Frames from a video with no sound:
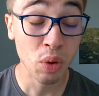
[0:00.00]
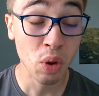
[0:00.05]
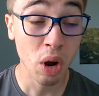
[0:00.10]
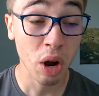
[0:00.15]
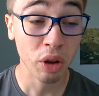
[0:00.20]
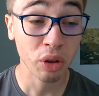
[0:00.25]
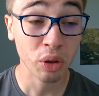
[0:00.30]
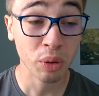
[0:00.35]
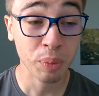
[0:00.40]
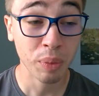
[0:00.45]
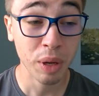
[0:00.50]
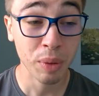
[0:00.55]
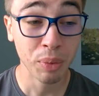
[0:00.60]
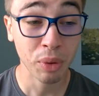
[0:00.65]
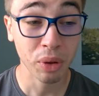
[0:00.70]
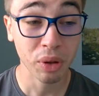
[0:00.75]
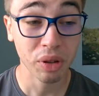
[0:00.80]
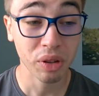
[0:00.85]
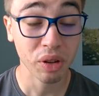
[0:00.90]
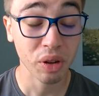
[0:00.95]
other
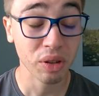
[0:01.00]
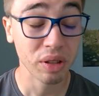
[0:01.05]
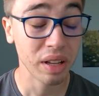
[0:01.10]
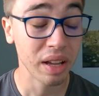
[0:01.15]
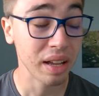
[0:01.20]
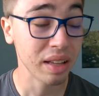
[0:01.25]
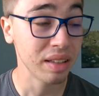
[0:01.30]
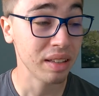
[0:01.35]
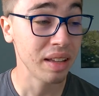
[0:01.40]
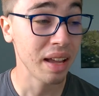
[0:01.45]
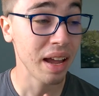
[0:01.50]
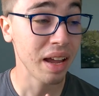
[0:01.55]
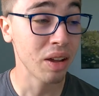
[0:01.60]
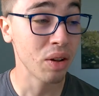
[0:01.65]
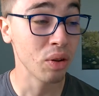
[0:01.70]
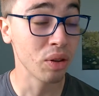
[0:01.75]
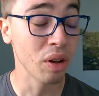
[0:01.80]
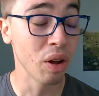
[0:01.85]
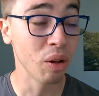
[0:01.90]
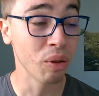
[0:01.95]
people so that they
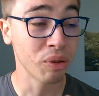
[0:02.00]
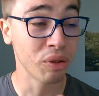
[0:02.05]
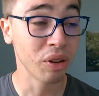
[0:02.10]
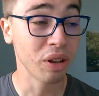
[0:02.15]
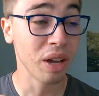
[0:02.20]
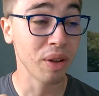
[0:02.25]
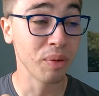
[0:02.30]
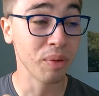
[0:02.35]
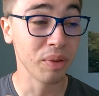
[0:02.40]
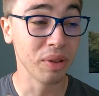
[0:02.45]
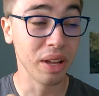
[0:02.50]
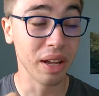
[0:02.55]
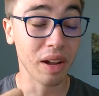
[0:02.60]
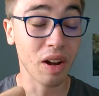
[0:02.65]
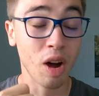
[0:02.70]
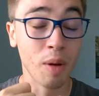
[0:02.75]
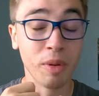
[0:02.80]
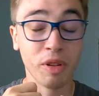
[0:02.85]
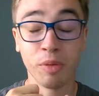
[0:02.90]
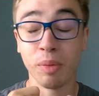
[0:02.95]
could also give their
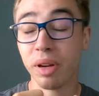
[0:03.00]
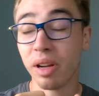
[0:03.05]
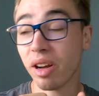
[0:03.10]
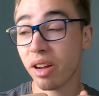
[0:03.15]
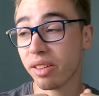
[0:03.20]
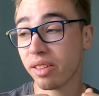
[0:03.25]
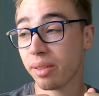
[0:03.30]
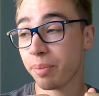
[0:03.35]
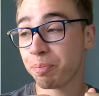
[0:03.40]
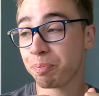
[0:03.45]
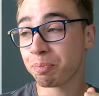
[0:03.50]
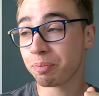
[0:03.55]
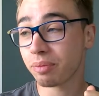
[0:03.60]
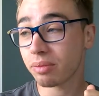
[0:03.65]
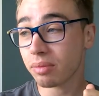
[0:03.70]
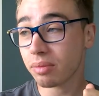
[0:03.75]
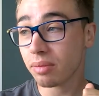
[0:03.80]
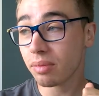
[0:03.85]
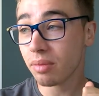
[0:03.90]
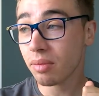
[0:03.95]
comments, because
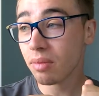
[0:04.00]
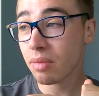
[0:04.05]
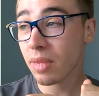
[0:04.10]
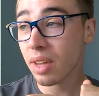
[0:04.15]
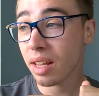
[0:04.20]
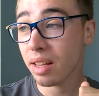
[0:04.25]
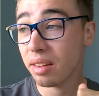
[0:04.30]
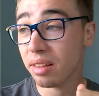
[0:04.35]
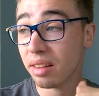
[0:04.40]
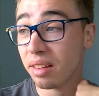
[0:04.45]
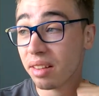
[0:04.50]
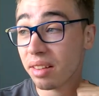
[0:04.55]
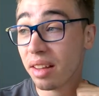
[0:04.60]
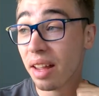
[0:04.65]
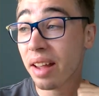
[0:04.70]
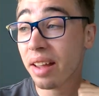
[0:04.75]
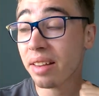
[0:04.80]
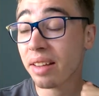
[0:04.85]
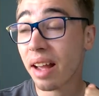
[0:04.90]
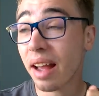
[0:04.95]

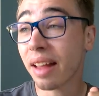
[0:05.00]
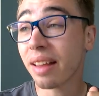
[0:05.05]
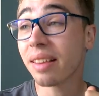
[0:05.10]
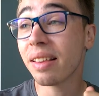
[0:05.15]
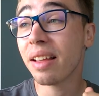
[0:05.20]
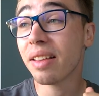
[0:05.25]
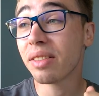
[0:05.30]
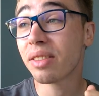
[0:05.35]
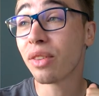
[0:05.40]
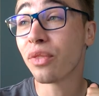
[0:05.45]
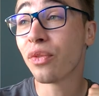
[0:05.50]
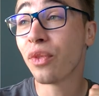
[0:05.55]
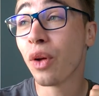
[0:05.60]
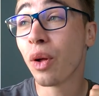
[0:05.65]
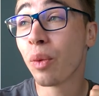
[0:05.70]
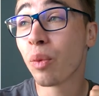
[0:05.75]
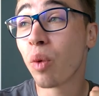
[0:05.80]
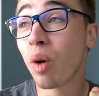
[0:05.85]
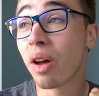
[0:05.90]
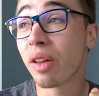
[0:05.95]
then at least the
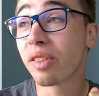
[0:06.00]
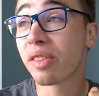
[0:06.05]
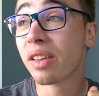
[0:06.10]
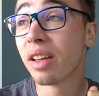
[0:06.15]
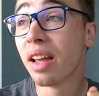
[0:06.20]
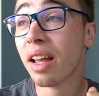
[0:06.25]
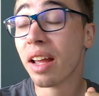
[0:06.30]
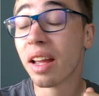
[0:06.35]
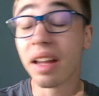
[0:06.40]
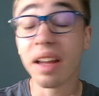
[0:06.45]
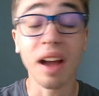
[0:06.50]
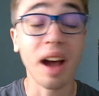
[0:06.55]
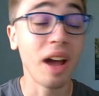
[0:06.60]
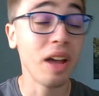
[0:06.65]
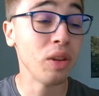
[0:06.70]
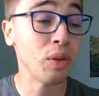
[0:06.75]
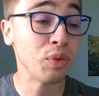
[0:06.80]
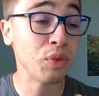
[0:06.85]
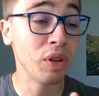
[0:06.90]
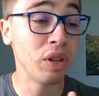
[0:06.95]
film was
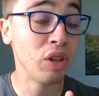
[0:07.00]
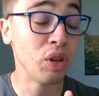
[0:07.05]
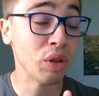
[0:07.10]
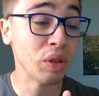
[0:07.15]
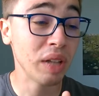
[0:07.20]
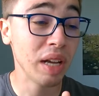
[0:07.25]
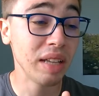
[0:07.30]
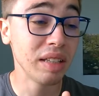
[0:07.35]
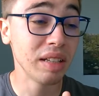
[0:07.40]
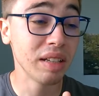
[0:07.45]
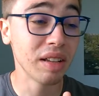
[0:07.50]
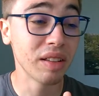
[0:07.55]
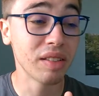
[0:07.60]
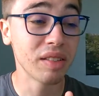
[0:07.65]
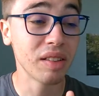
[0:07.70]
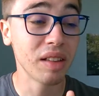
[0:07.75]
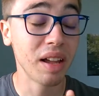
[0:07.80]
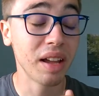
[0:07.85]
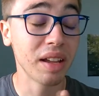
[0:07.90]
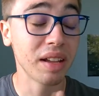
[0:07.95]
kind of entertaining. It's
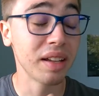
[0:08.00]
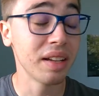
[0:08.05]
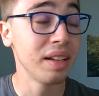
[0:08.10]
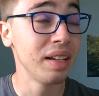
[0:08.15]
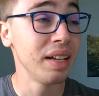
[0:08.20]
like